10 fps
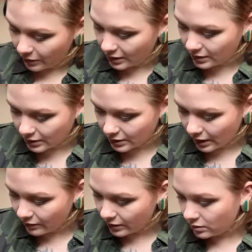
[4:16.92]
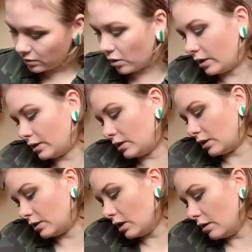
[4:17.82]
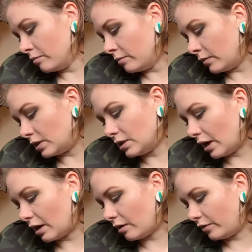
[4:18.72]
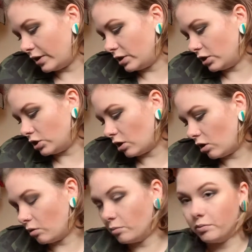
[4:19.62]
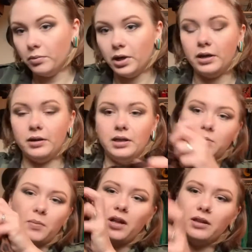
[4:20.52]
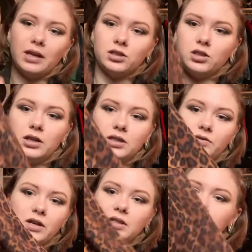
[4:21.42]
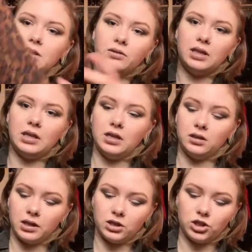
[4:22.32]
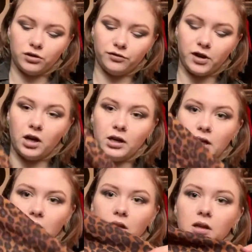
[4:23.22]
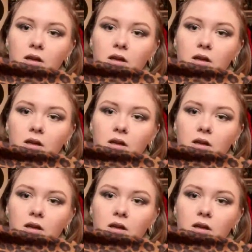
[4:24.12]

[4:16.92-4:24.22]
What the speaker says: It doesn't have a, oh yes it does. It's not vintage at all, but it's polyester. It's very silky and like chiffon-y.